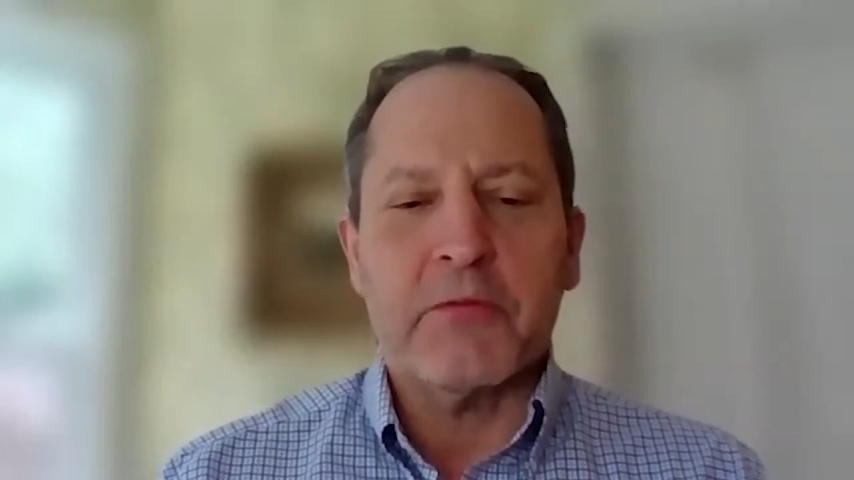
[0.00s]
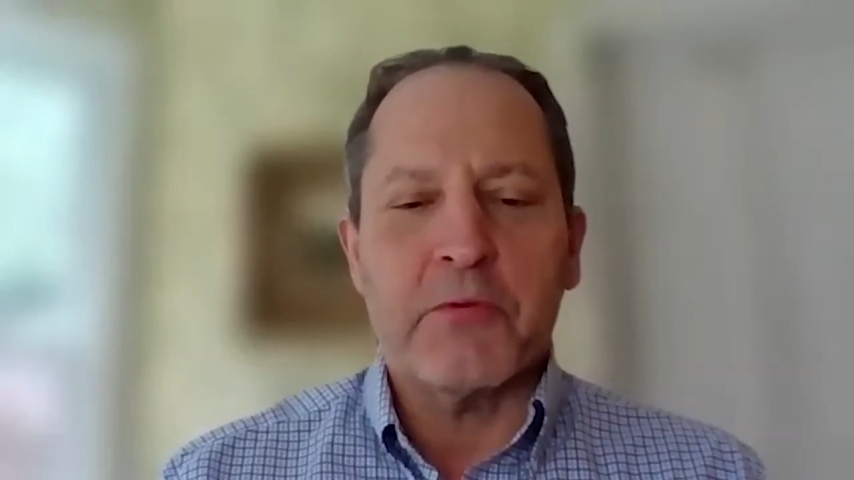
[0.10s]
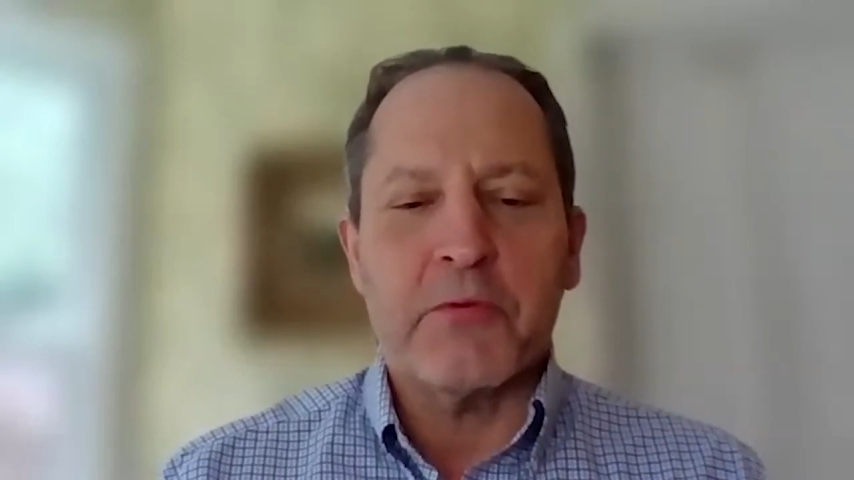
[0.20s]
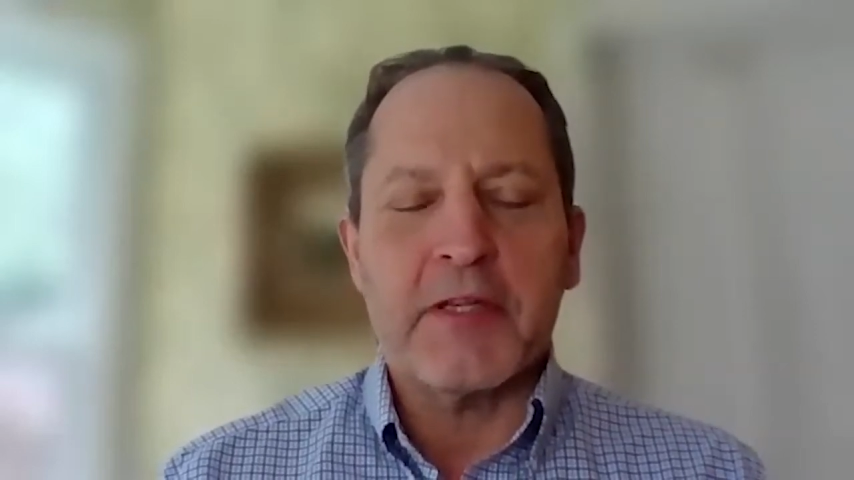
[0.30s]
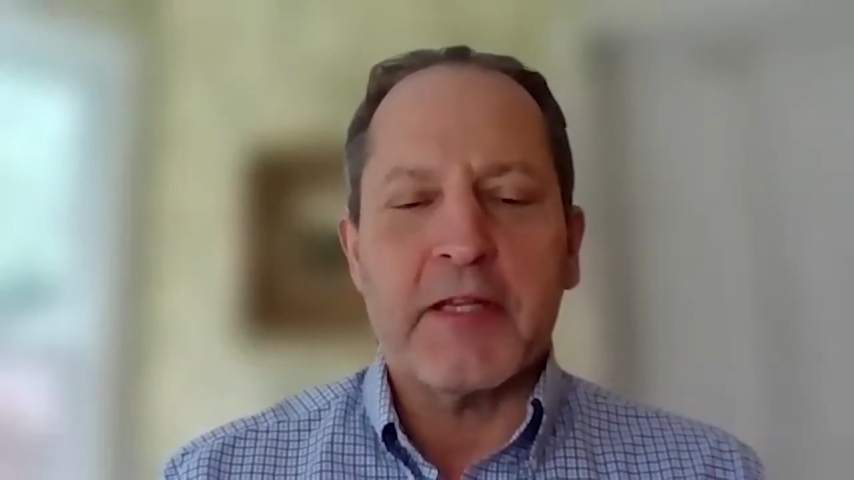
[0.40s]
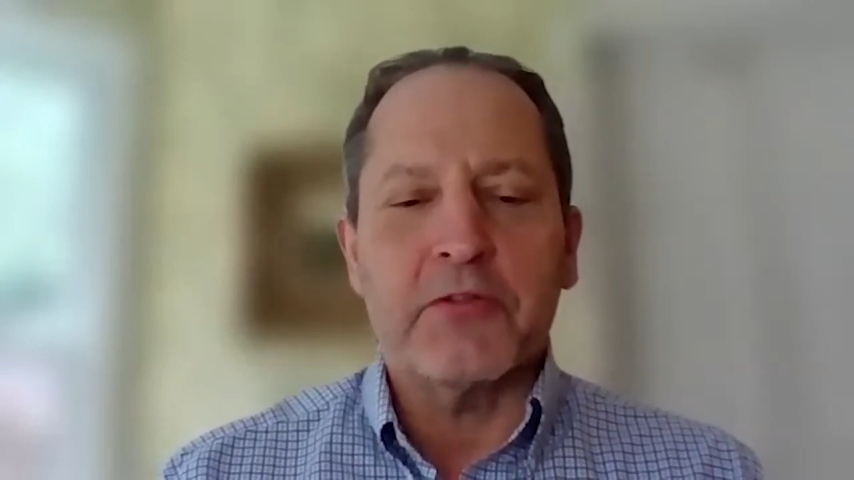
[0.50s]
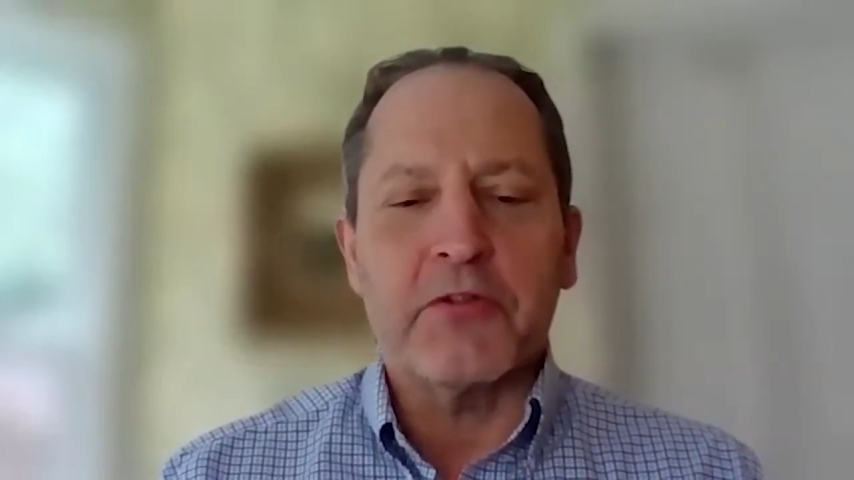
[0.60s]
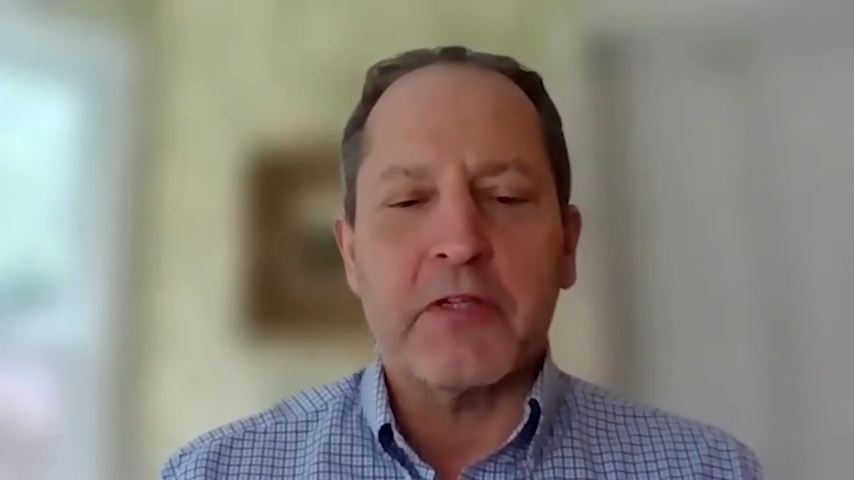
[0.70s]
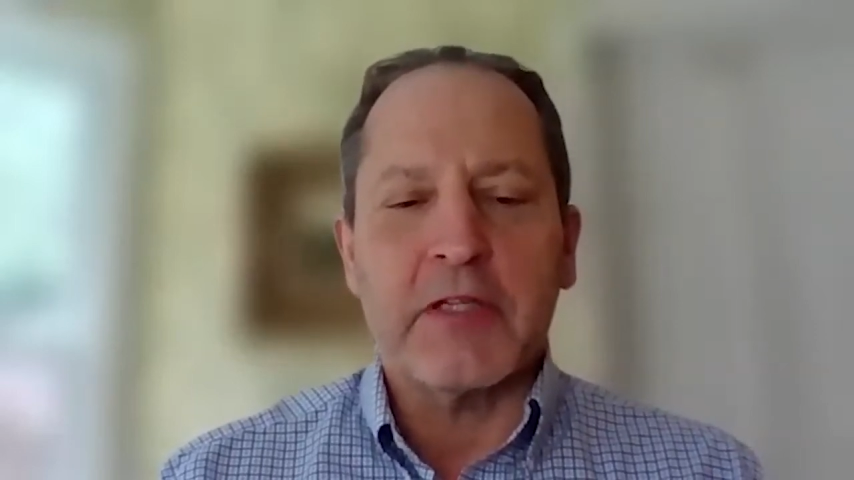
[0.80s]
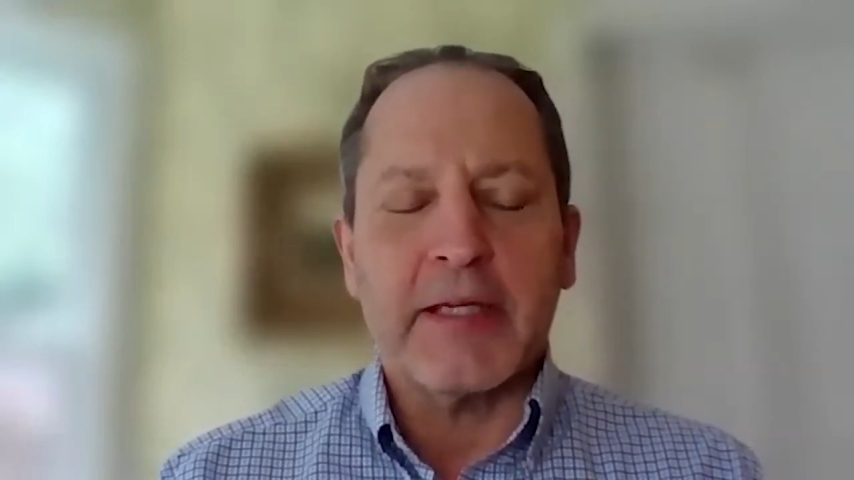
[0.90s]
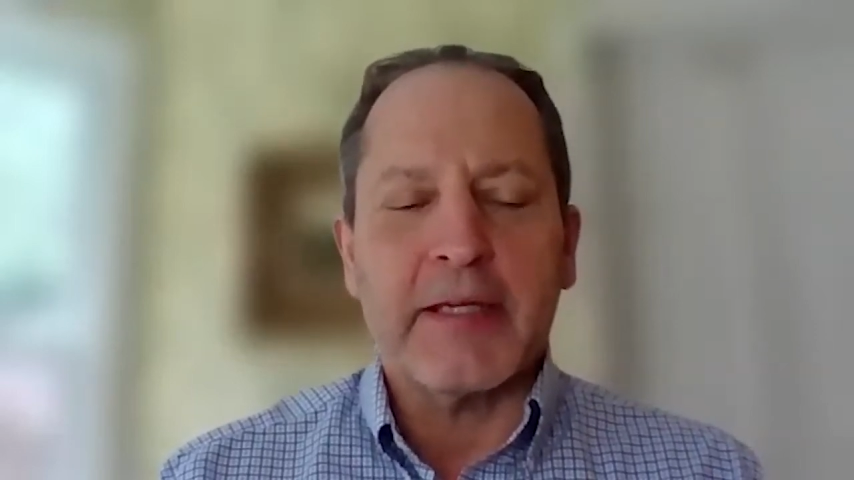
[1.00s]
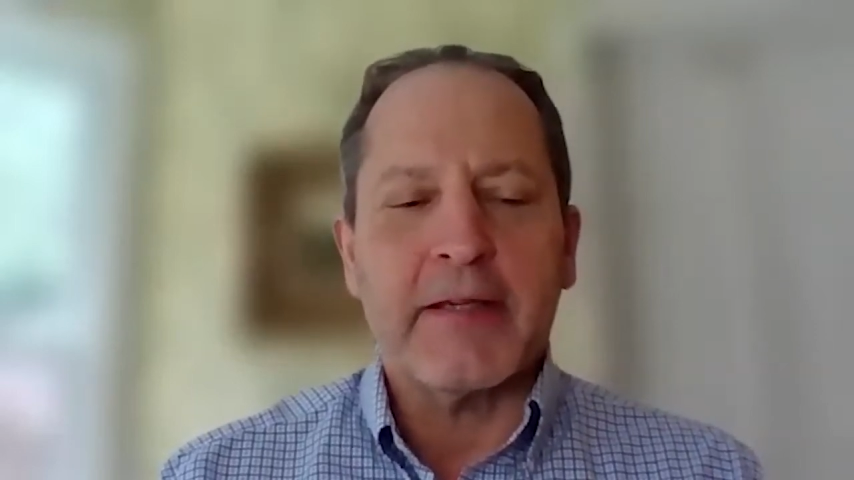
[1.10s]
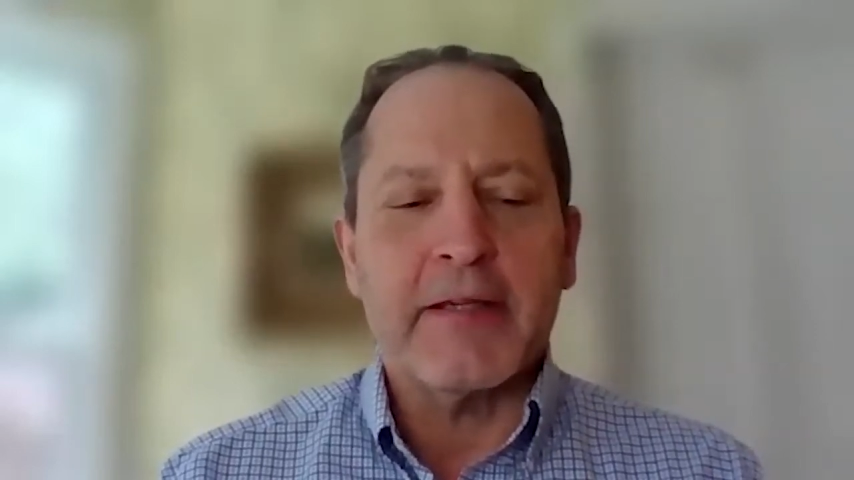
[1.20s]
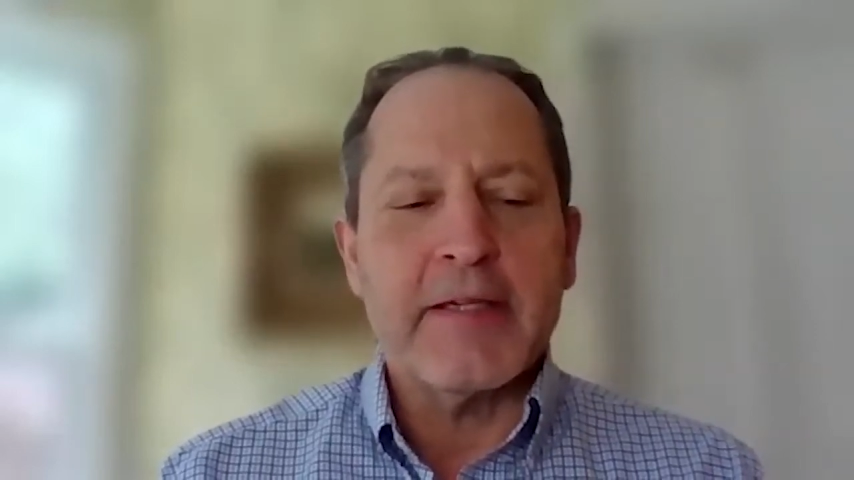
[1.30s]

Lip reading: What do they look like?